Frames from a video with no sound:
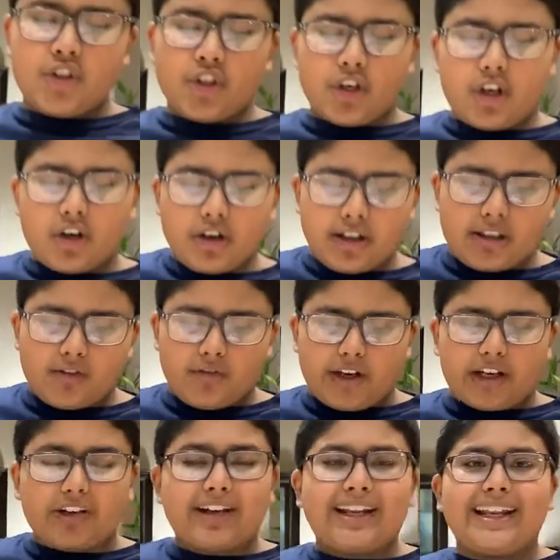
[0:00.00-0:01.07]
sugar is
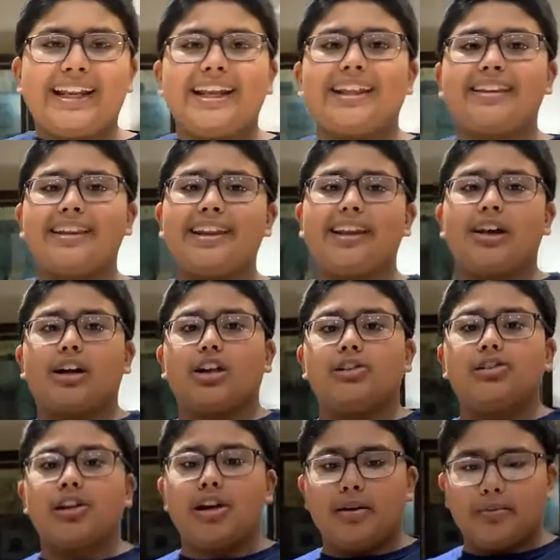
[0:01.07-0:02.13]
very easy to
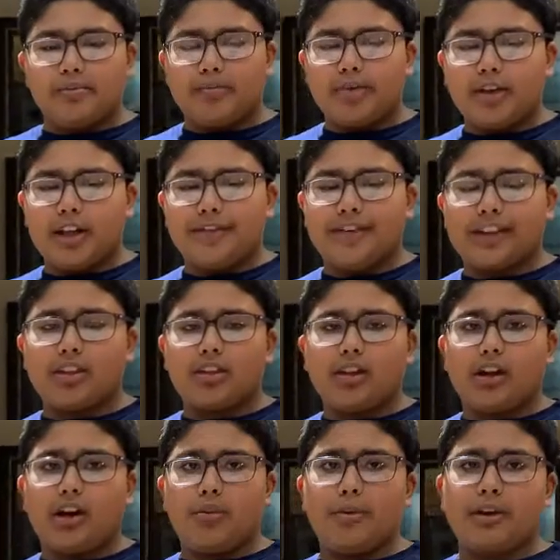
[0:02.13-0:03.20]
clump if it's
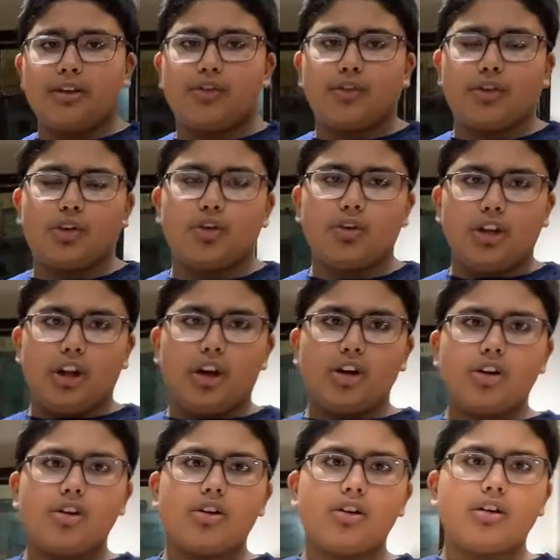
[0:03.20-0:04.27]
opened for too
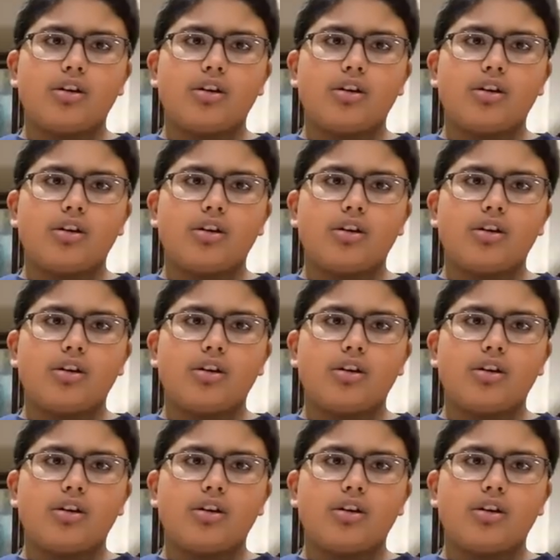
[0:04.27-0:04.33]
long.